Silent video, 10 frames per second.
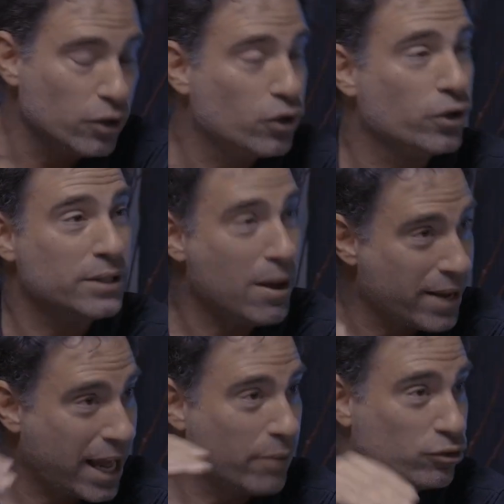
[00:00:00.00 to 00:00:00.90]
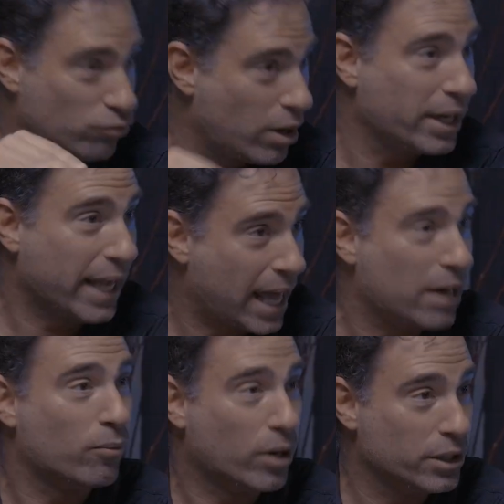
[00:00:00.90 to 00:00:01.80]
Turns out a guy was running at
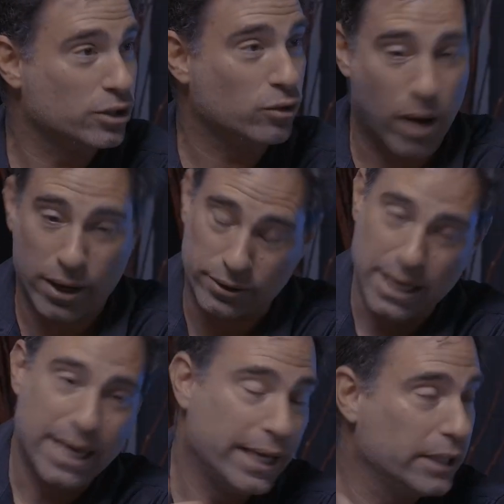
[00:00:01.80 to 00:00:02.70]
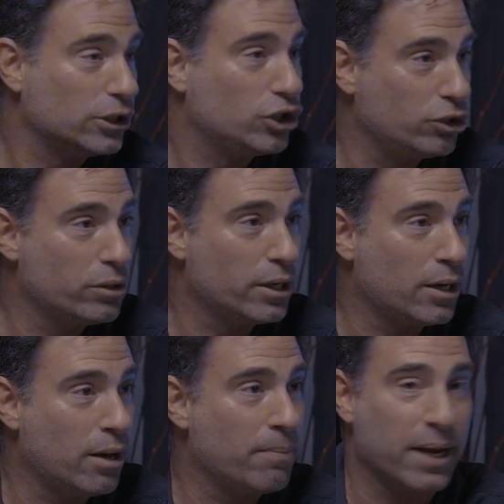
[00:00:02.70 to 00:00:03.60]
him, one of the squatters. He had to shoot at
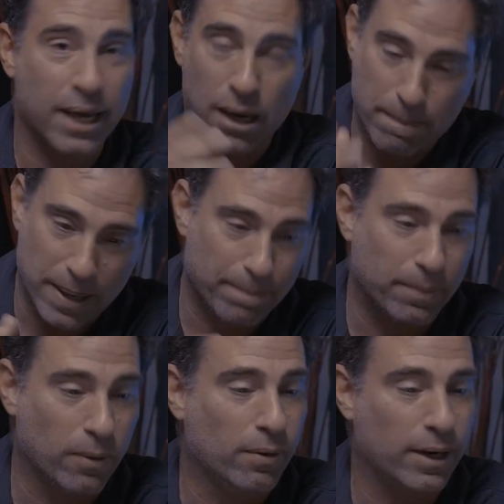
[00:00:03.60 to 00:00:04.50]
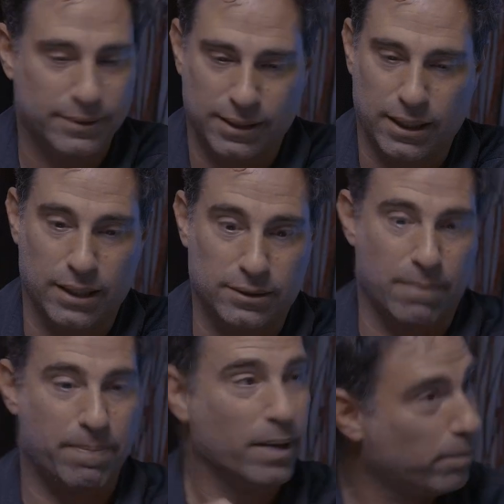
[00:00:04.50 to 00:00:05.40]
him, and he had a pit bull. And I said, is
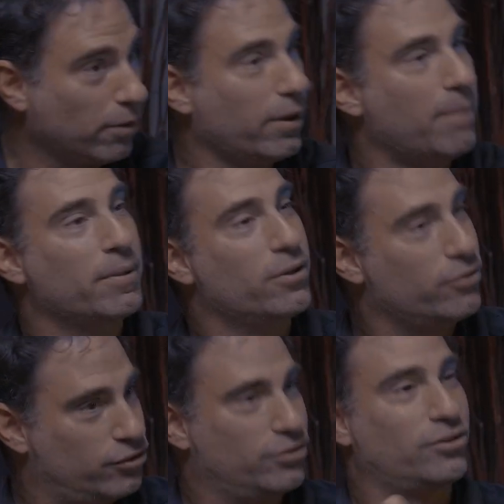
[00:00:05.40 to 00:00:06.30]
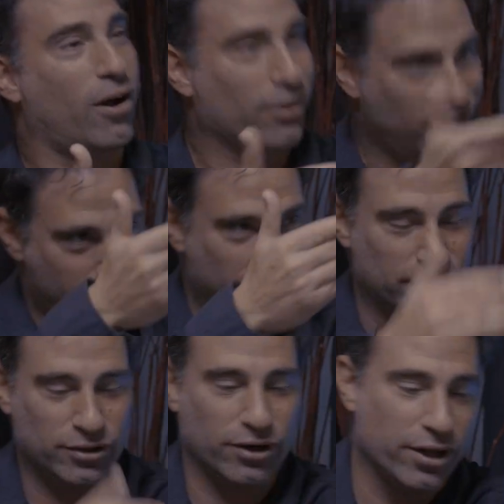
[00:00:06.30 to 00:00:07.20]
the pit bull? I'm a huge dog lover,
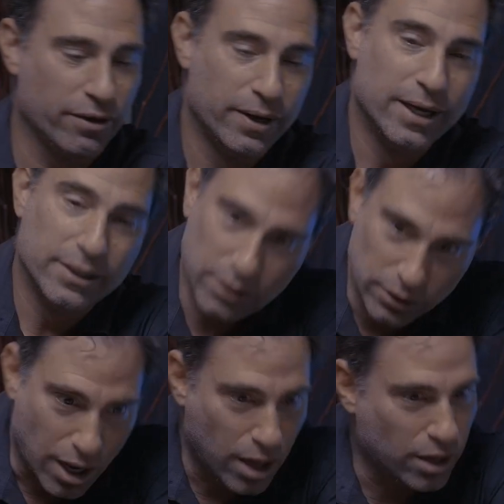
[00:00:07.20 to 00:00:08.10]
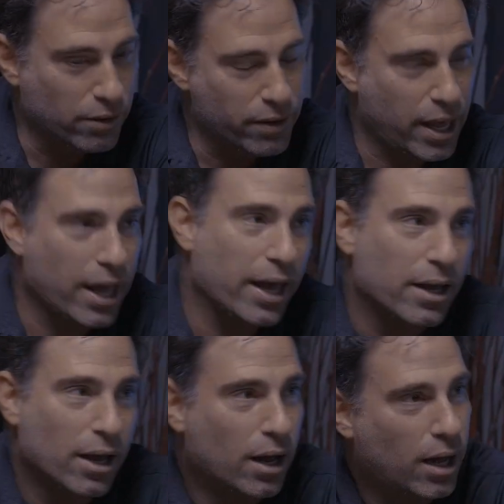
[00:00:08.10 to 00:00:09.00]
as are you. Is the dog
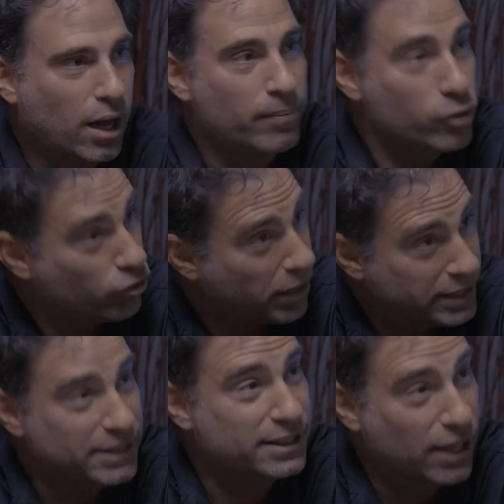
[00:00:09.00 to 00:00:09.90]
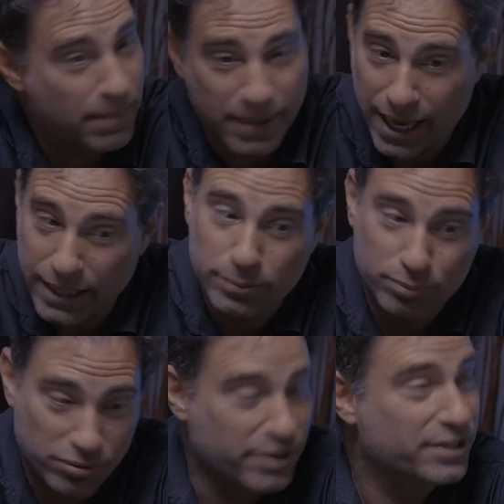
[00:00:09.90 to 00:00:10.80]
okay? Crazy. I mean, that's
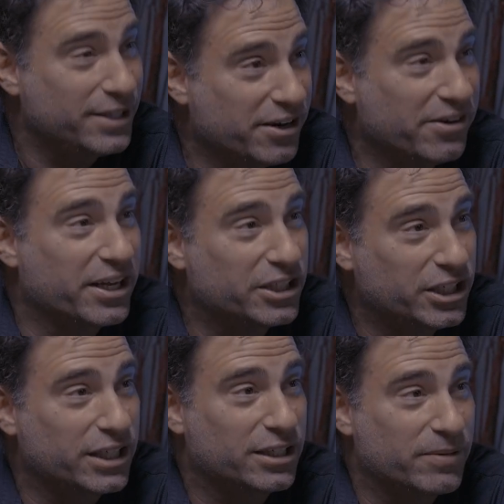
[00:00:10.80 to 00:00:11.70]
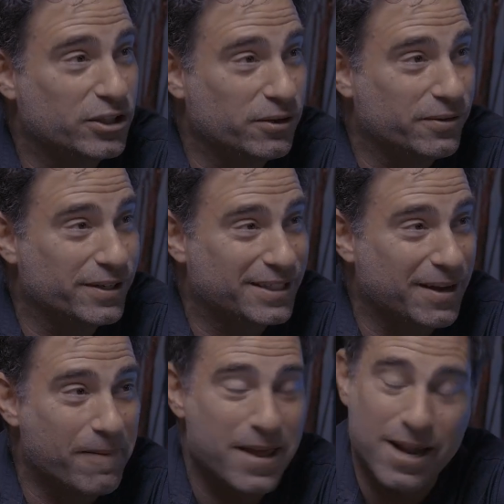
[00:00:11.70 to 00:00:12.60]
pretty serious shit to be shooting at
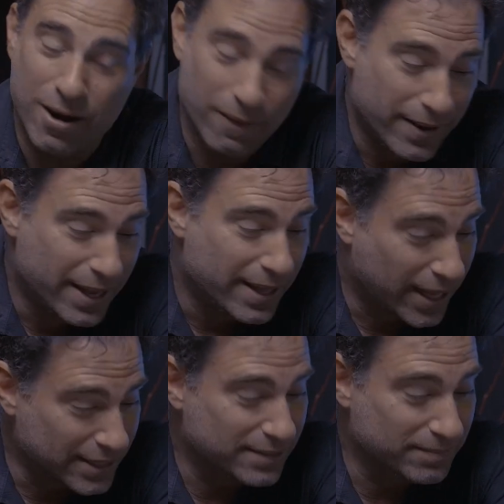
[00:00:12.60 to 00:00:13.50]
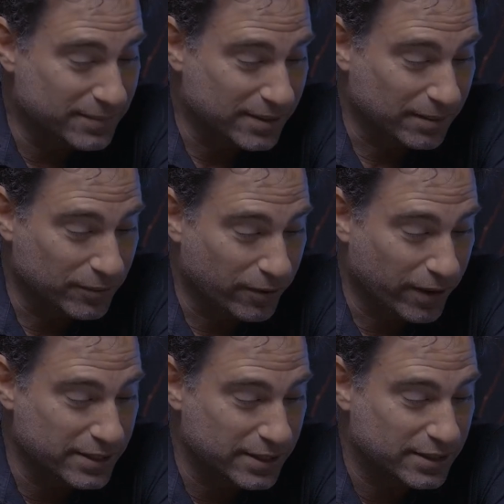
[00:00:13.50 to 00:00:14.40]
somebody. You know, that's some
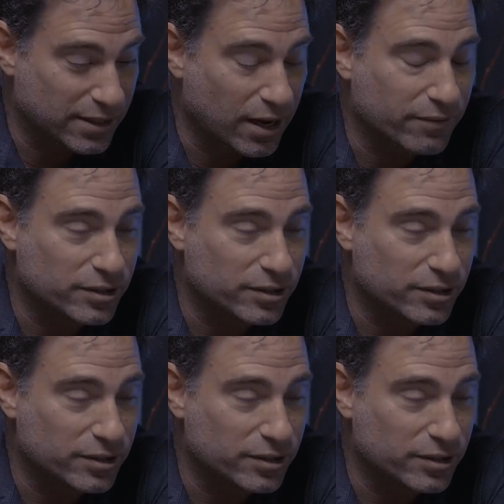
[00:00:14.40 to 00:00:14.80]
crazy stuff.